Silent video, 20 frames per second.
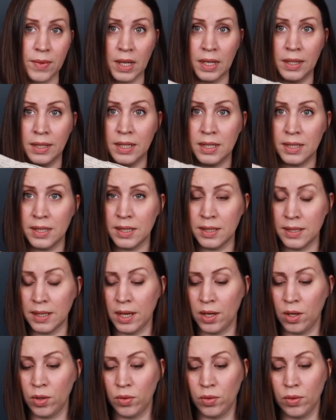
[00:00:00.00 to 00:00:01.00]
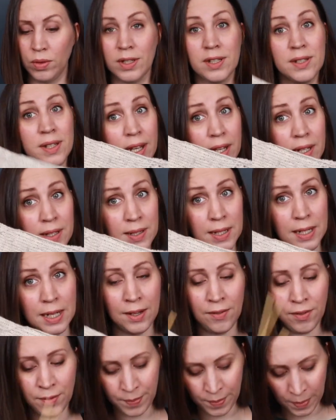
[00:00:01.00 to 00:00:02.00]
and this is now the second
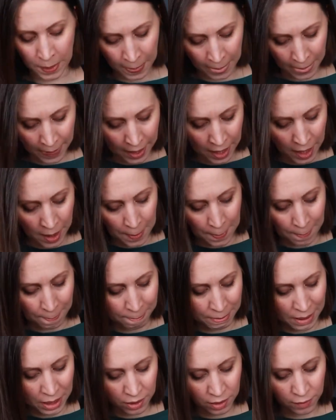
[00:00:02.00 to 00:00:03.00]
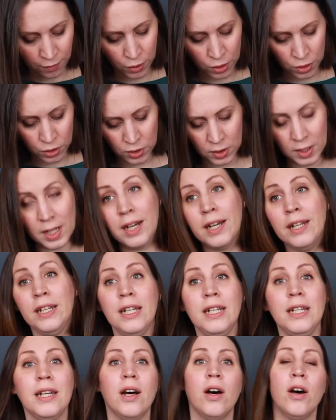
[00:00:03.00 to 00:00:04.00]
sleeve. But the first I
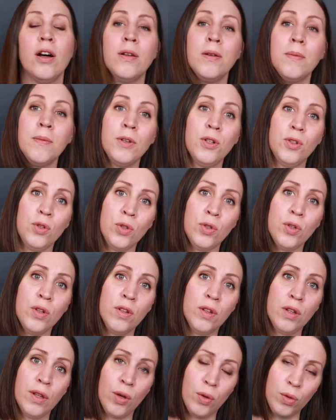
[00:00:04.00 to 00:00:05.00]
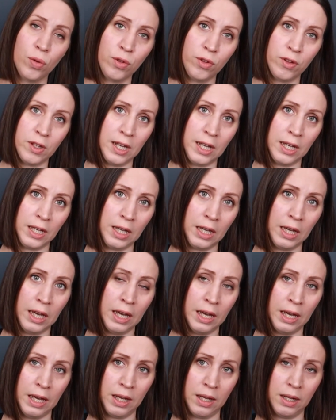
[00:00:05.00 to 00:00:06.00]
did undo the whole thing
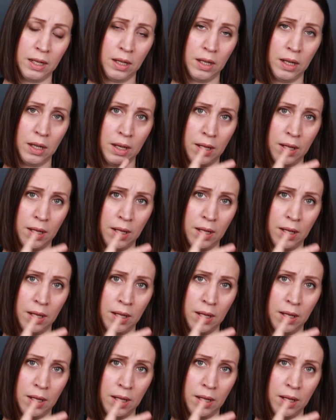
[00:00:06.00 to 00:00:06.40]
and